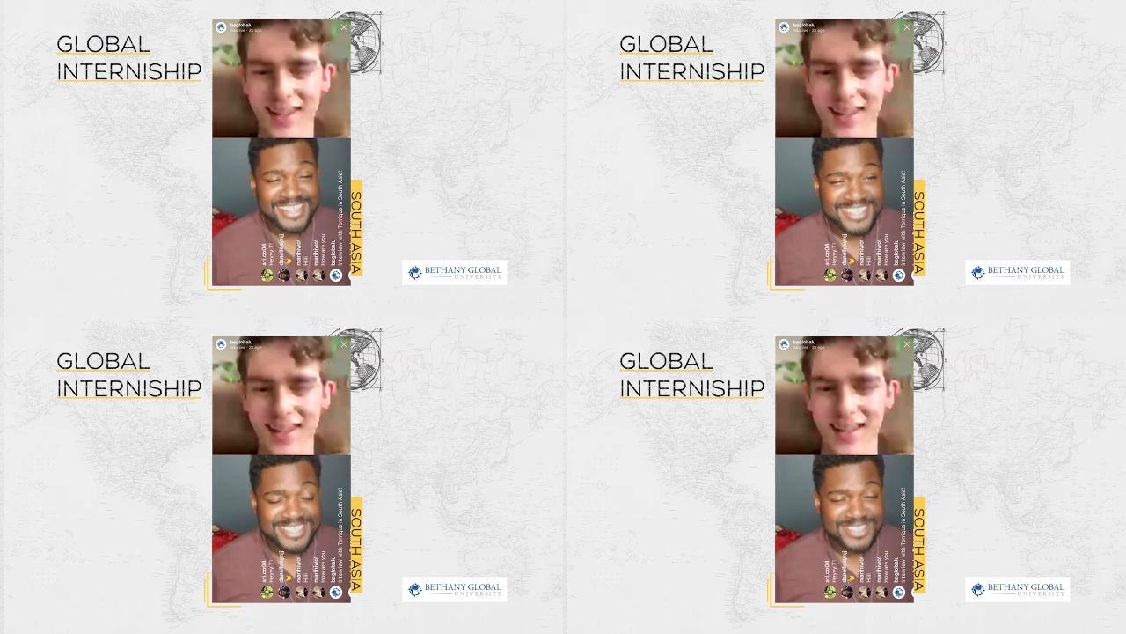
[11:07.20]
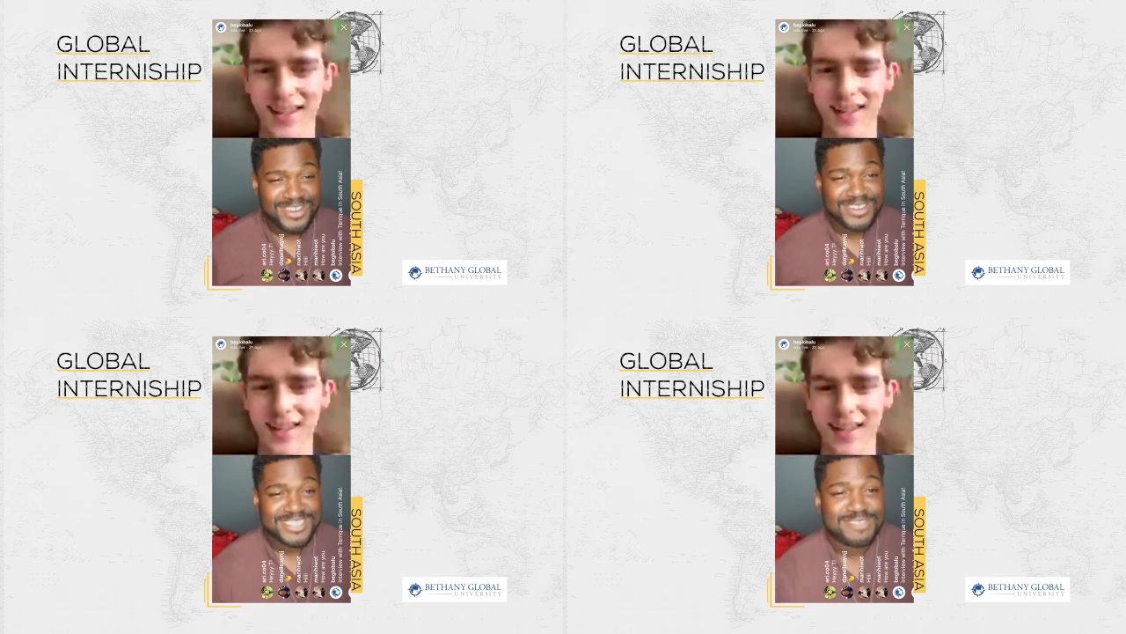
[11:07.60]
Speaker 1: this is
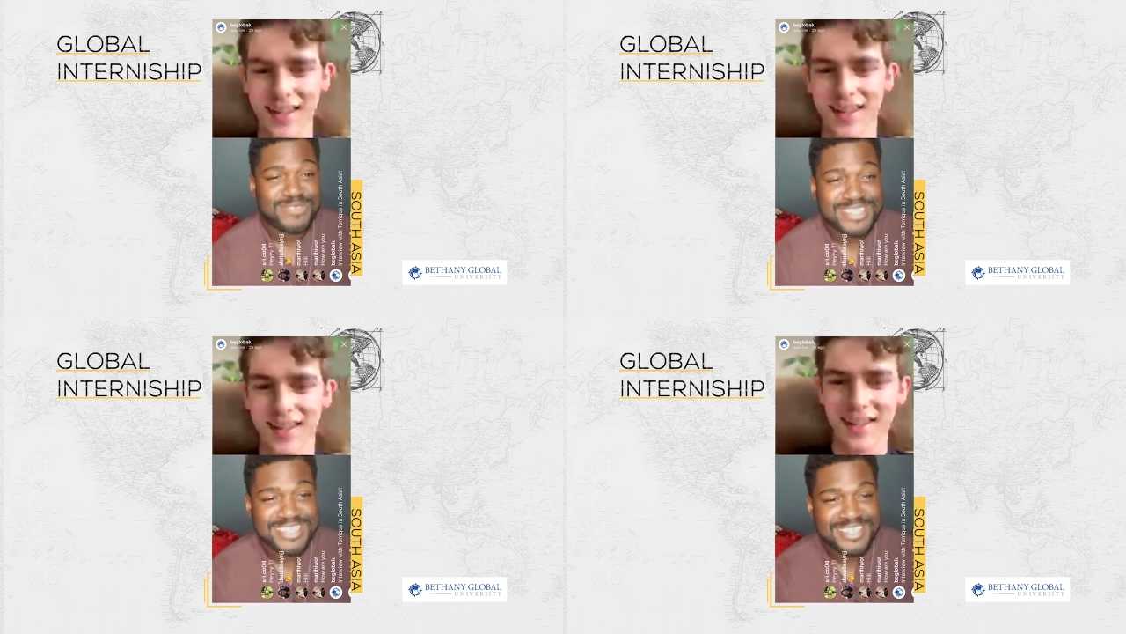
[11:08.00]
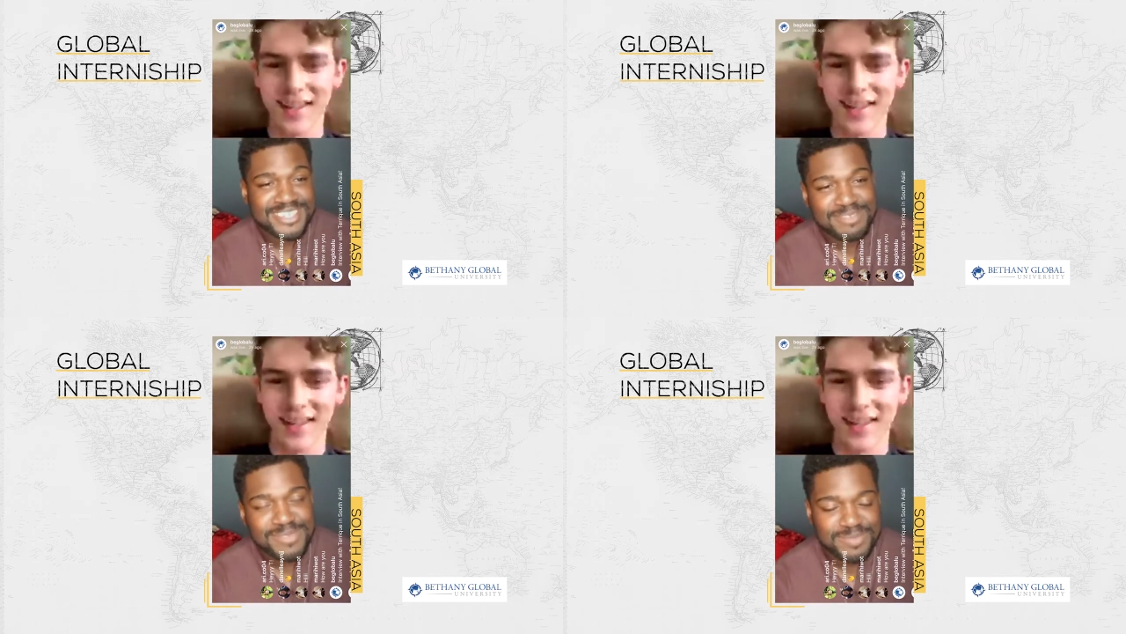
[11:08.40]
hurting some
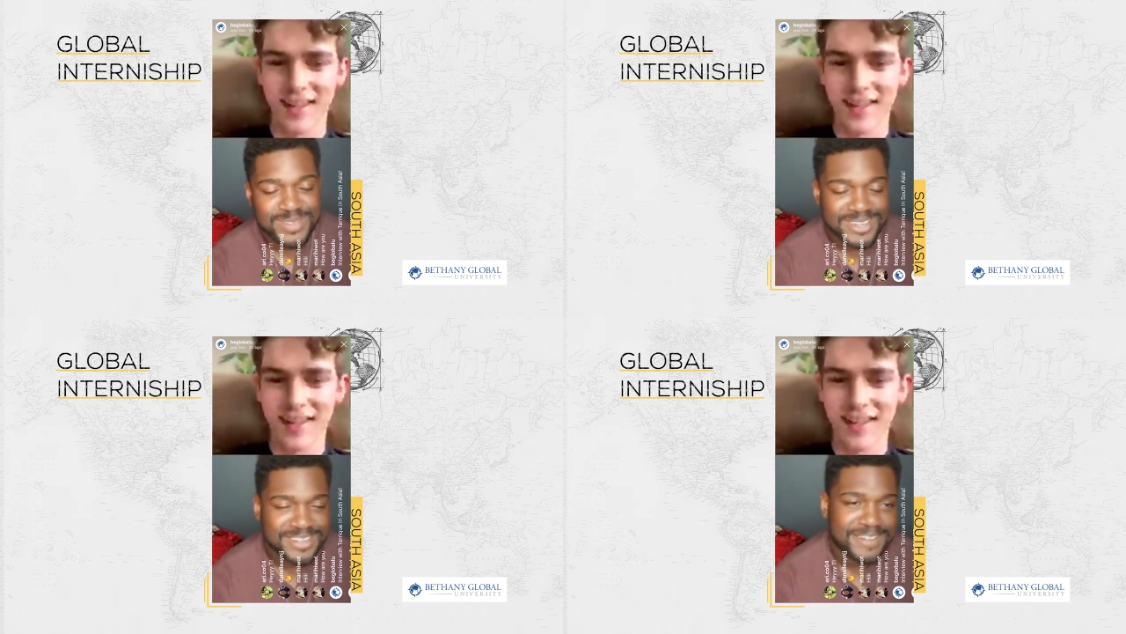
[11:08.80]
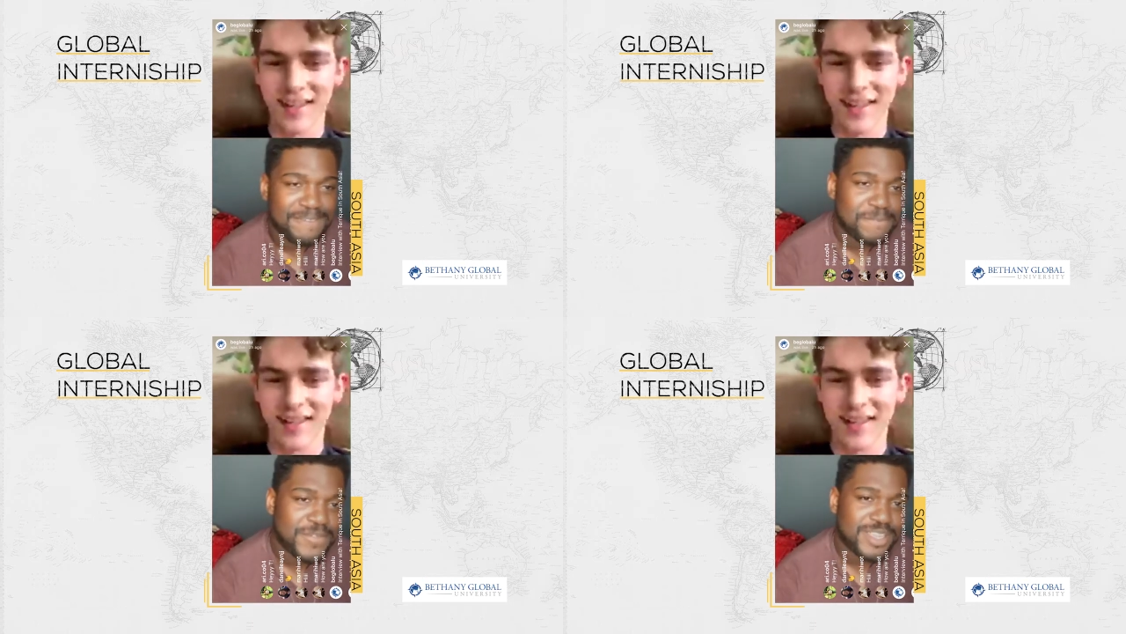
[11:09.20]
relationships. But, uh,
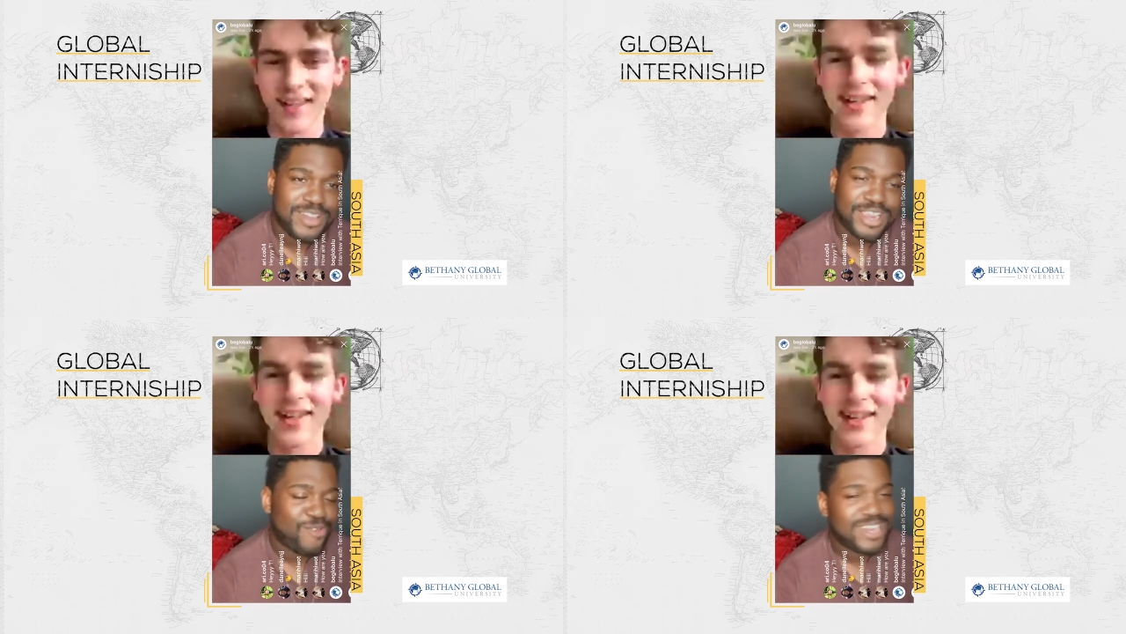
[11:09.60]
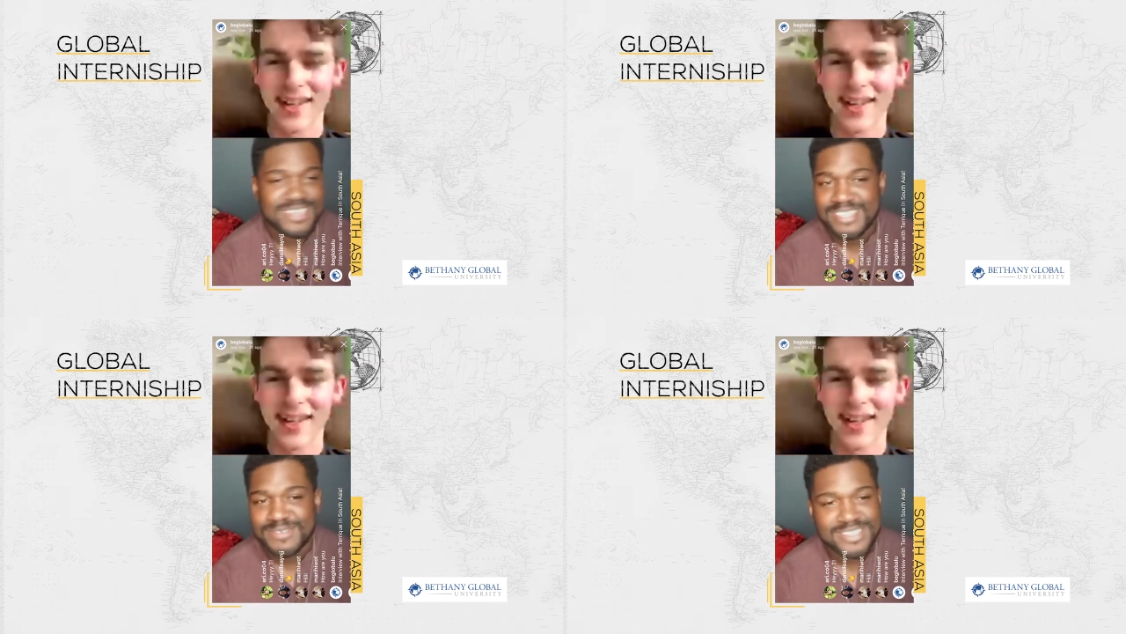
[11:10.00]
you know, I corrected
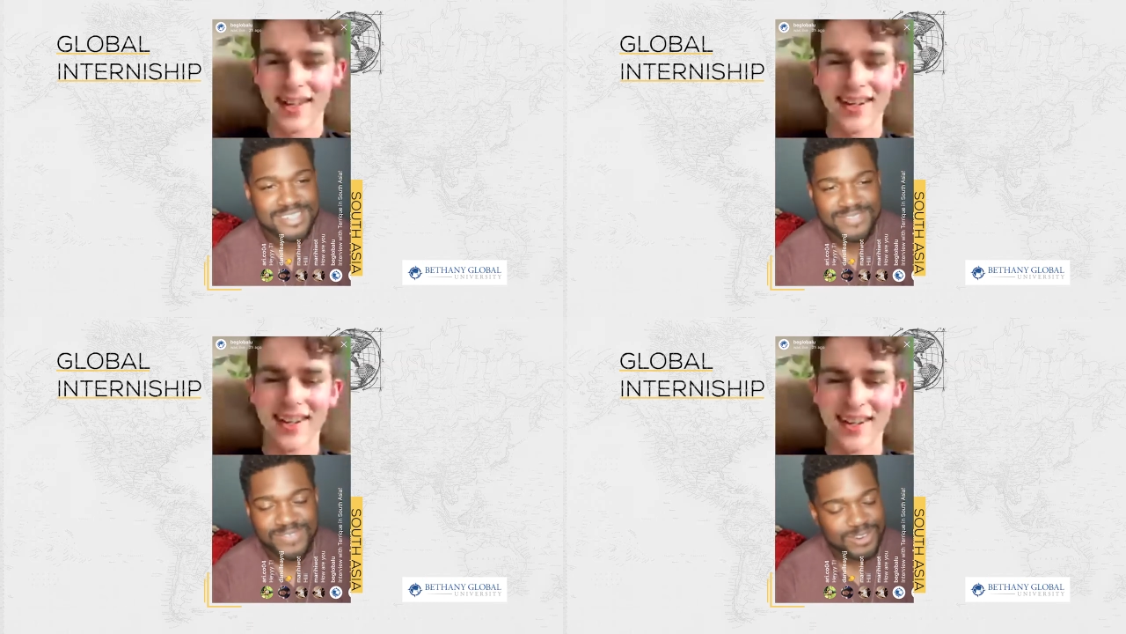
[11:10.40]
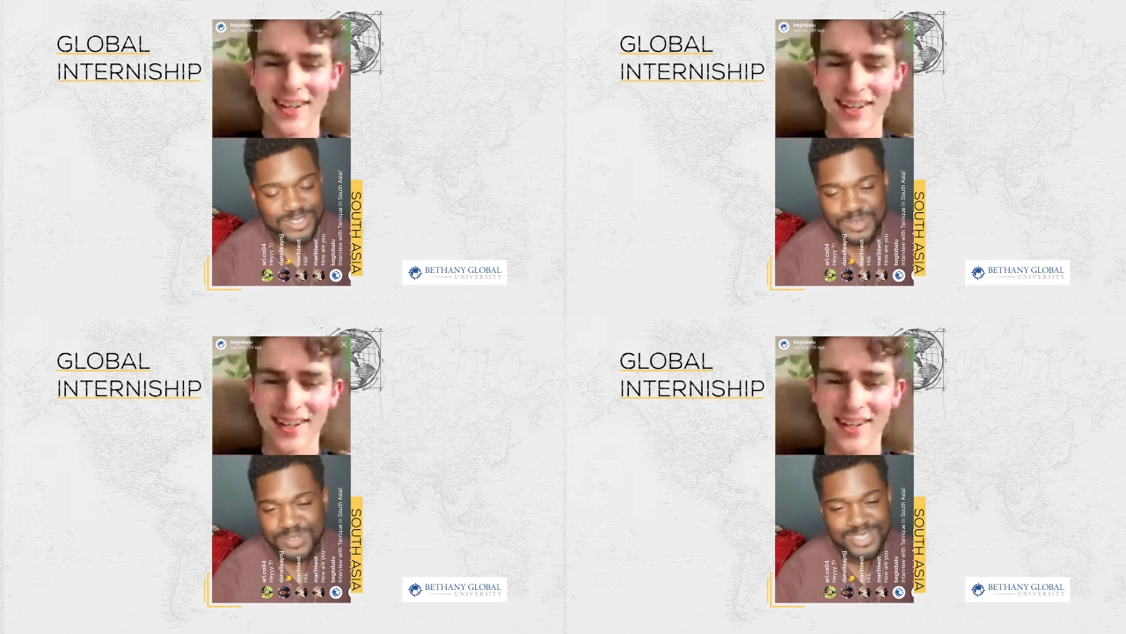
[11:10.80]
yeah. it within the first
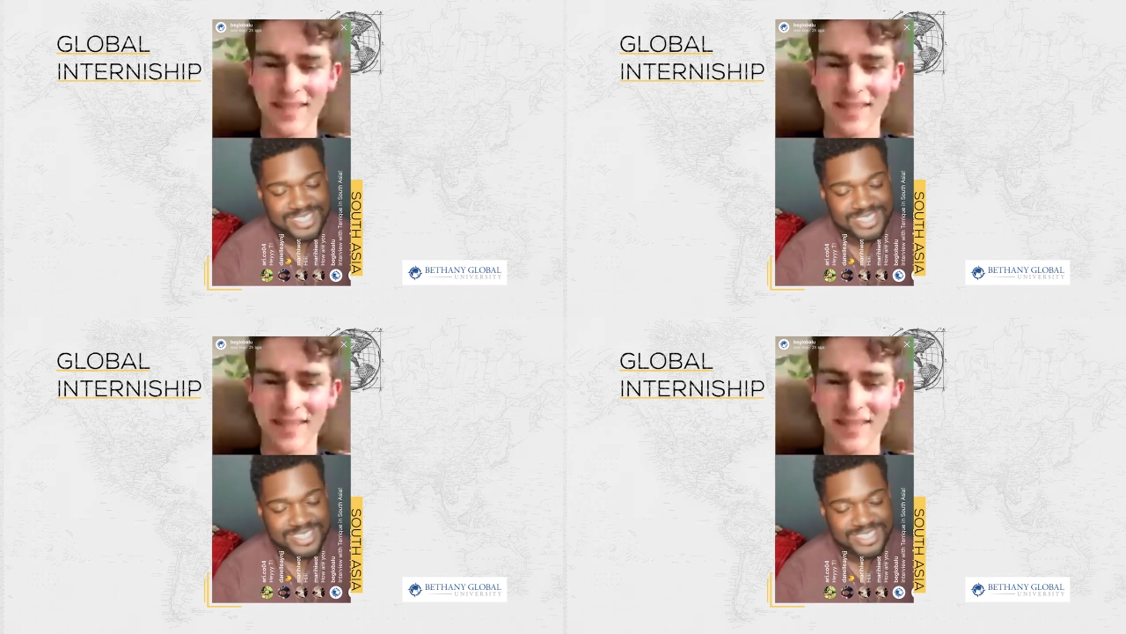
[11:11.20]
two months.